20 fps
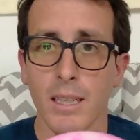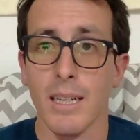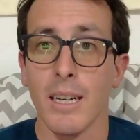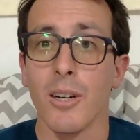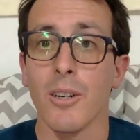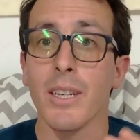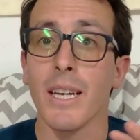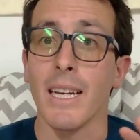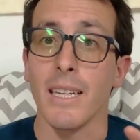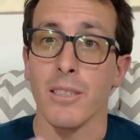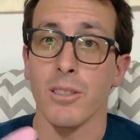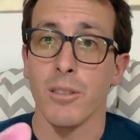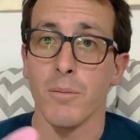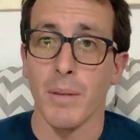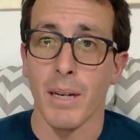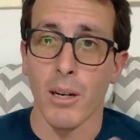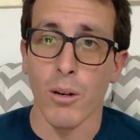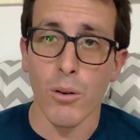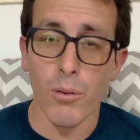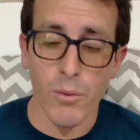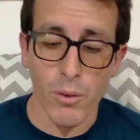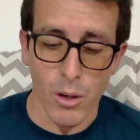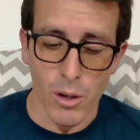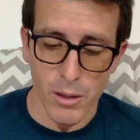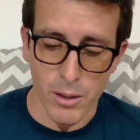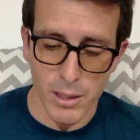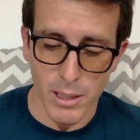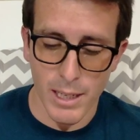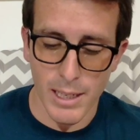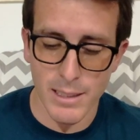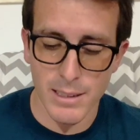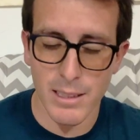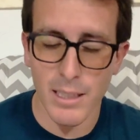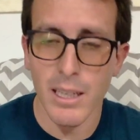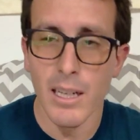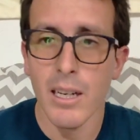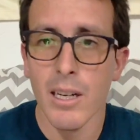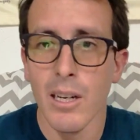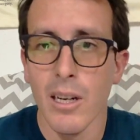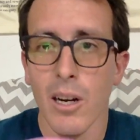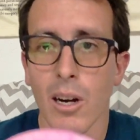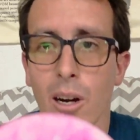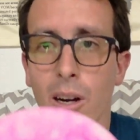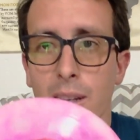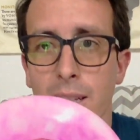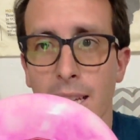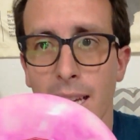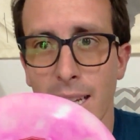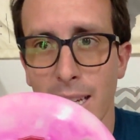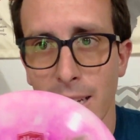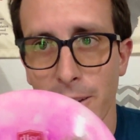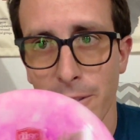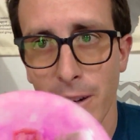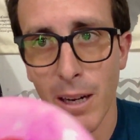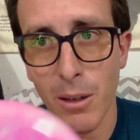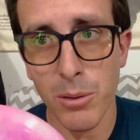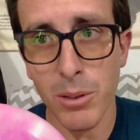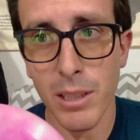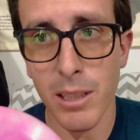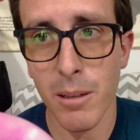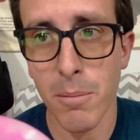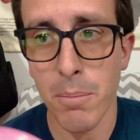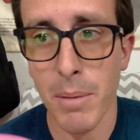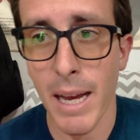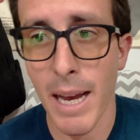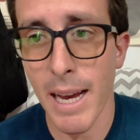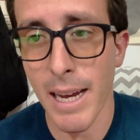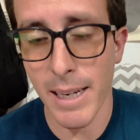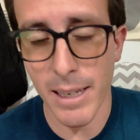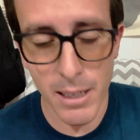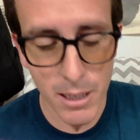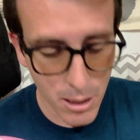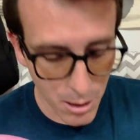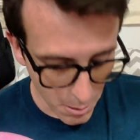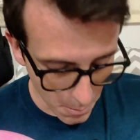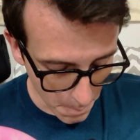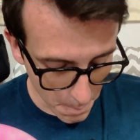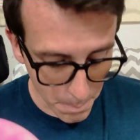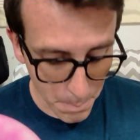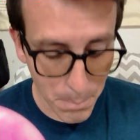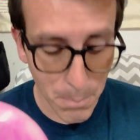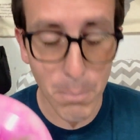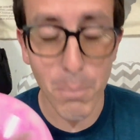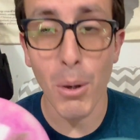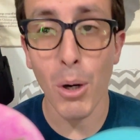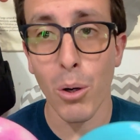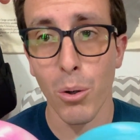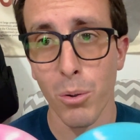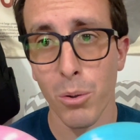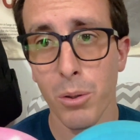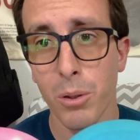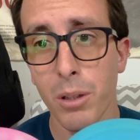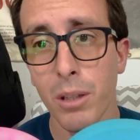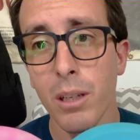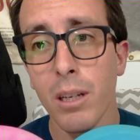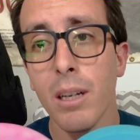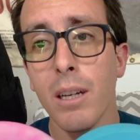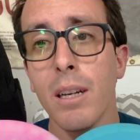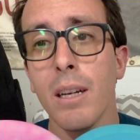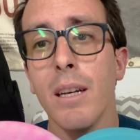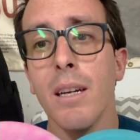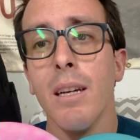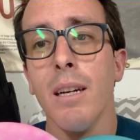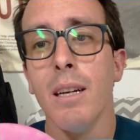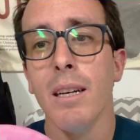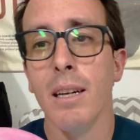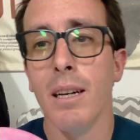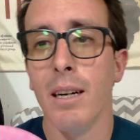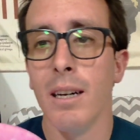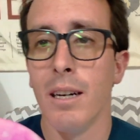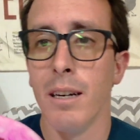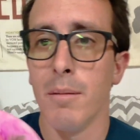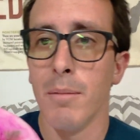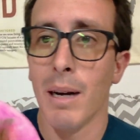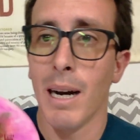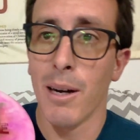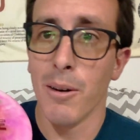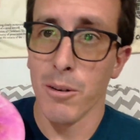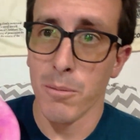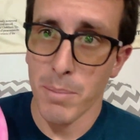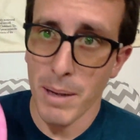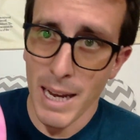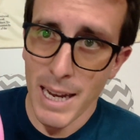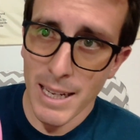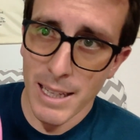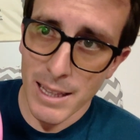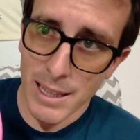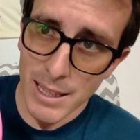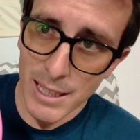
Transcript: Okay, so my overall thoughts are that if I was going to bag both, I would bag